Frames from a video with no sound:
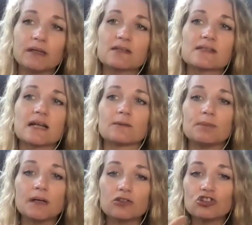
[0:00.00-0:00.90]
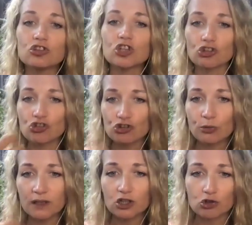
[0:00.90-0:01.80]
is that because you're not
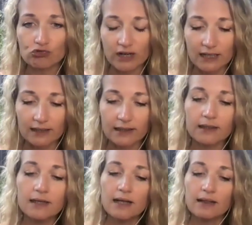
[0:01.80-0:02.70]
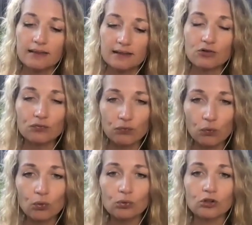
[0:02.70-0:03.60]
chewing correctly, then the
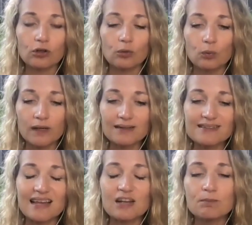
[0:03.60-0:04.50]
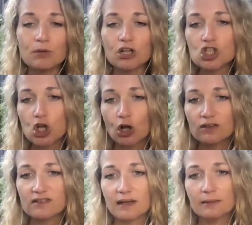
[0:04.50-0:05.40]
food will take much long
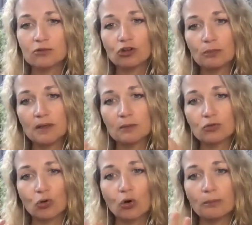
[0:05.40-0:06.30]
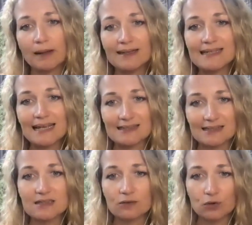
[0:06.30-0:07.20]
time to be absorbed by the
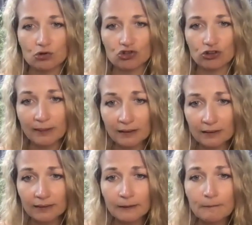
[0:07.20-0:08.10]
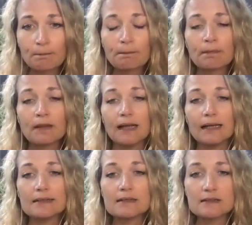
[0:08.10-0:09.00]
acids of your stomach.
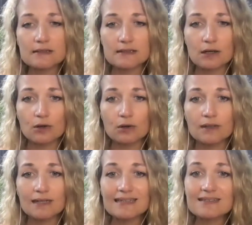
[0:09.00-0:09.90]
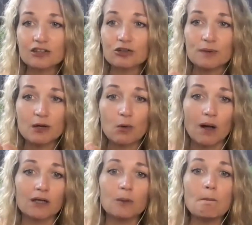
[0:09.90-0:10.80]
And so it's going to
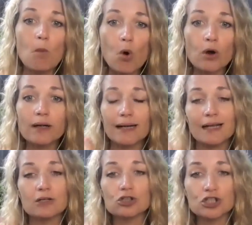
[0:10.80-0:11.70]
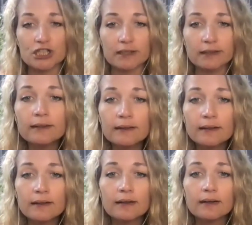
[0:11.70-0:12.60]
require more energy
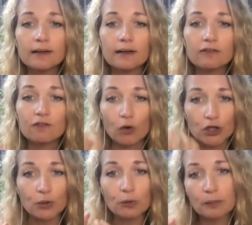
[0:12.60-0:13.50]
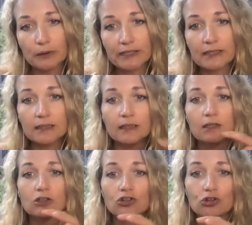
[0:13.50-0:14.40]
for your body
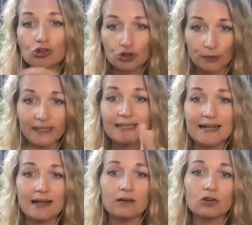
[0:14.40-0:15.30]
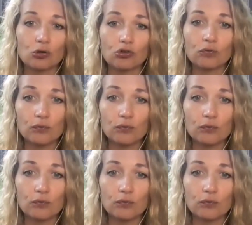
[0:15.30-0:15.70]
to shrink down this